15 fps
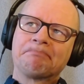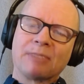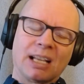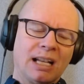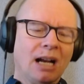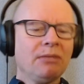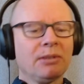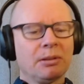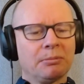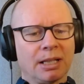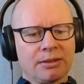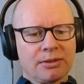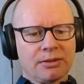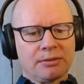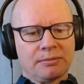
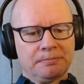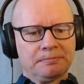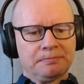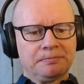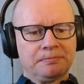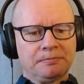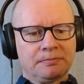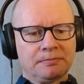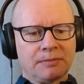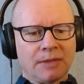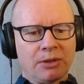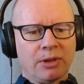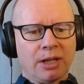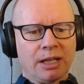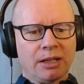governments
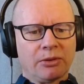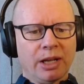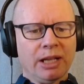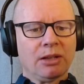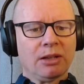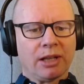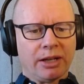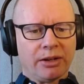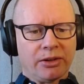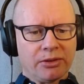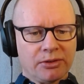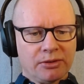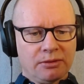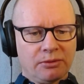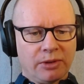and
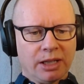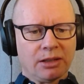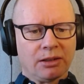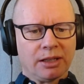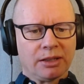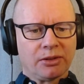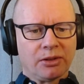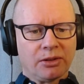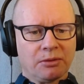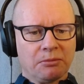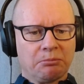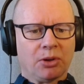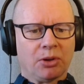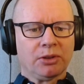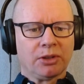regulator
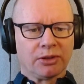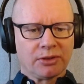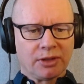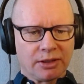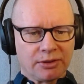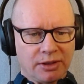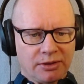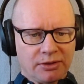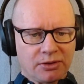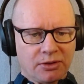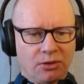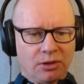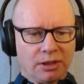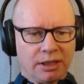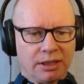bodies, as it's
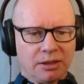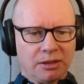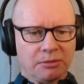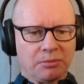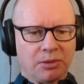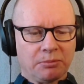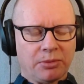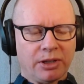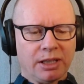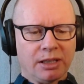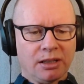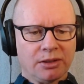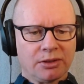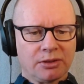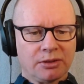called in proper
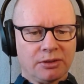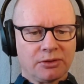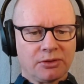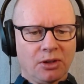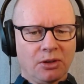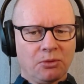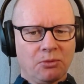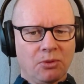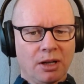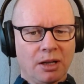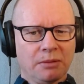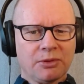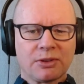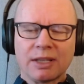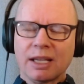English. So what
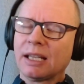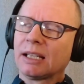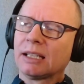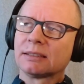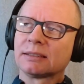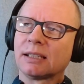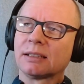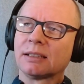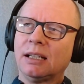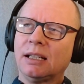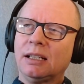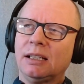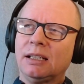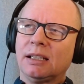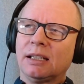I'm saying is that
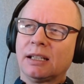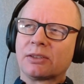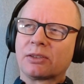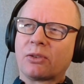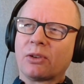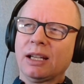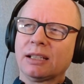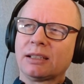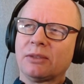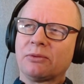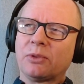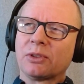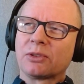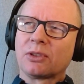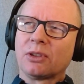it's great
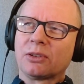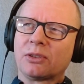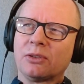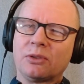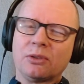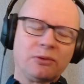if we start to do